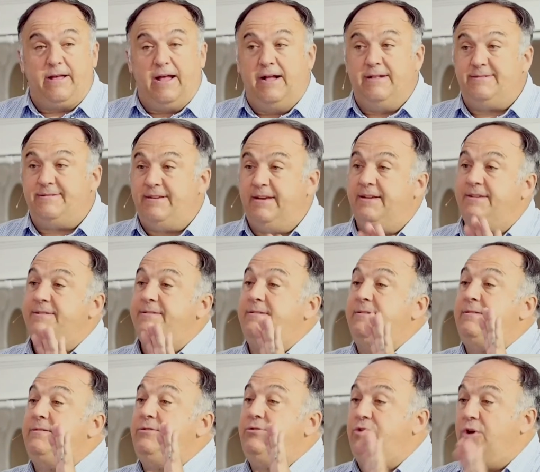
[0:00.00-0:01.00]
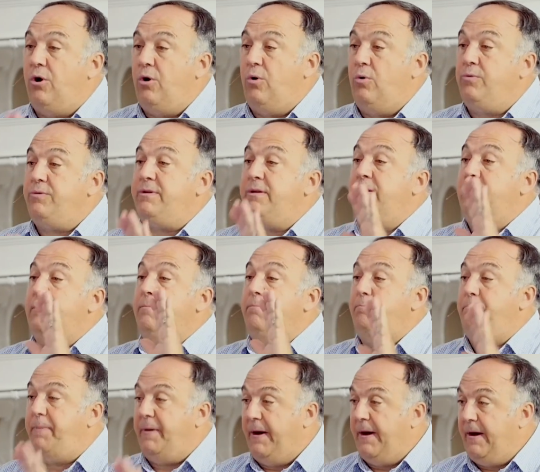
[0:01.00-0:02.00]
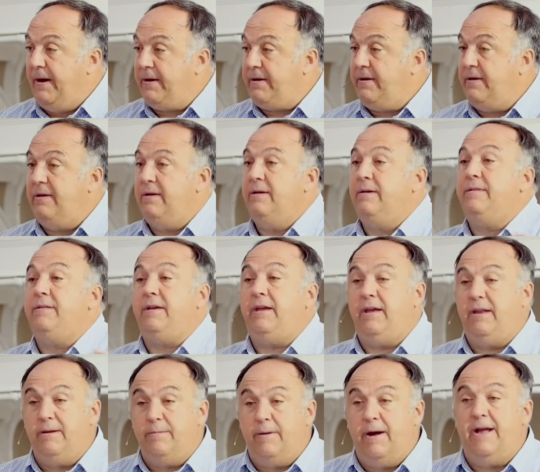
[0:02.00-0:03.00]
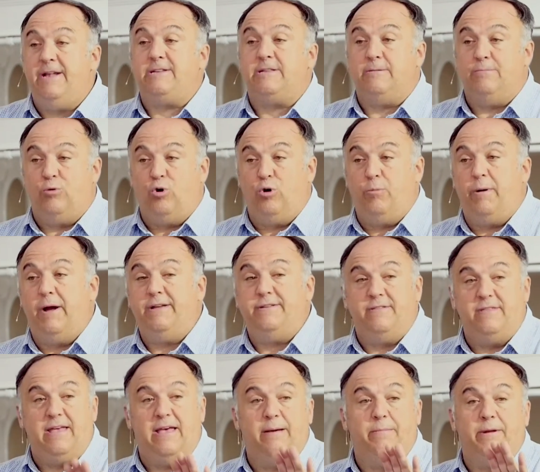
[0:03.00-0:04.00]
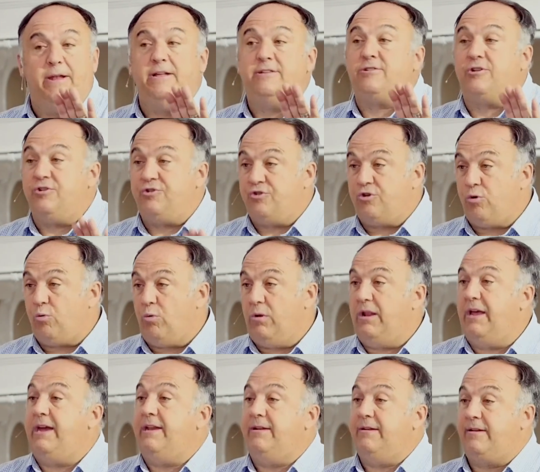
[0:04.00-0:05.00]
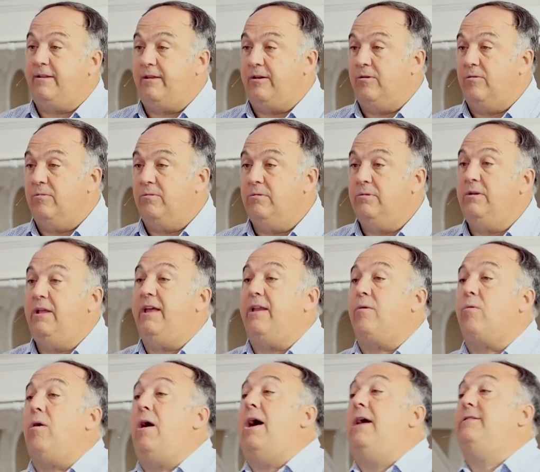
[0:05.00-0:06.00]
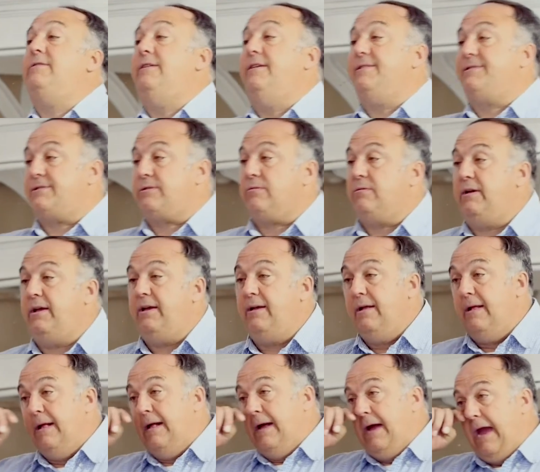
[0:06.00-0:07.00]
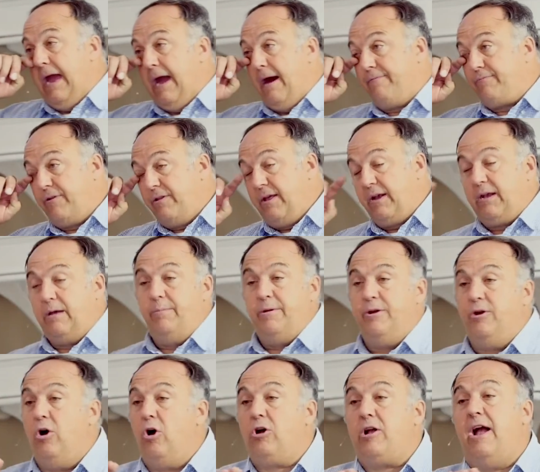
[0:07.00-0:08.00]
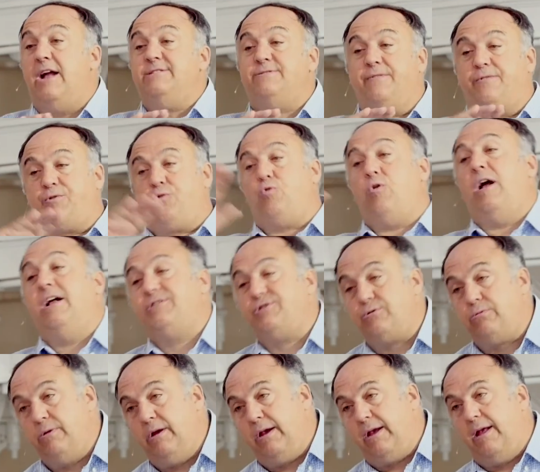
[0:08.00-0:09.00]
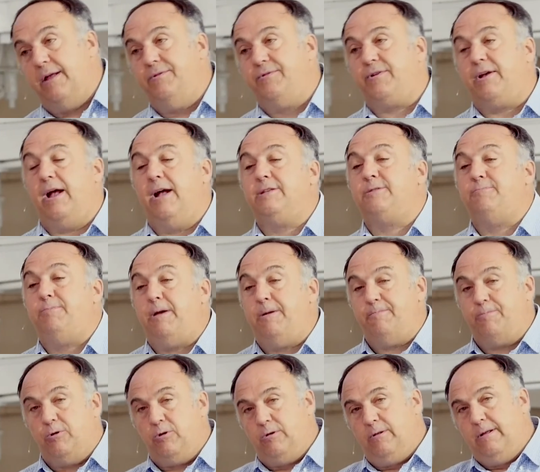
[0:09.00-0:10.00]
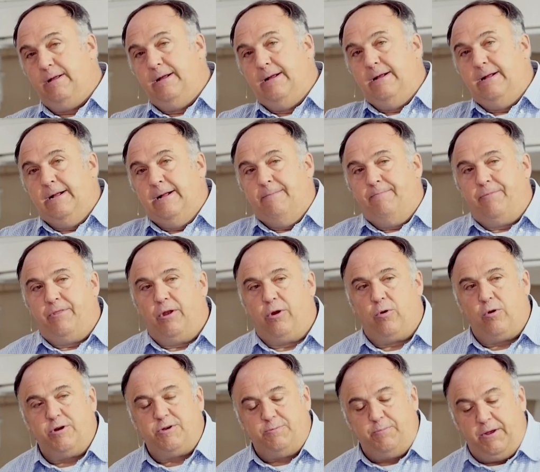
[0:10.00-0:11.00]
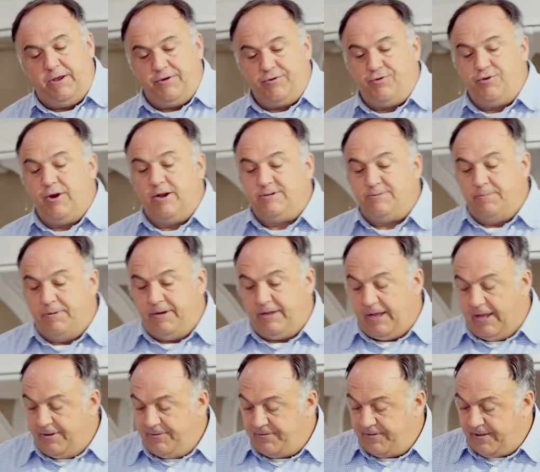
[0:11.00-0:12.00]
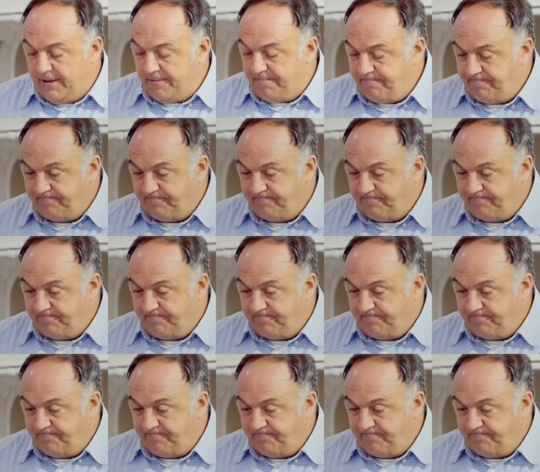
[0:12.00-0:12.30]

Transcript: God says, don't bug the Edomites, the Moabites, and the Ammonites because they're related to you. Later on in history, after they commit all kinds of treachery against God's people, the Lord speaks judgment against them.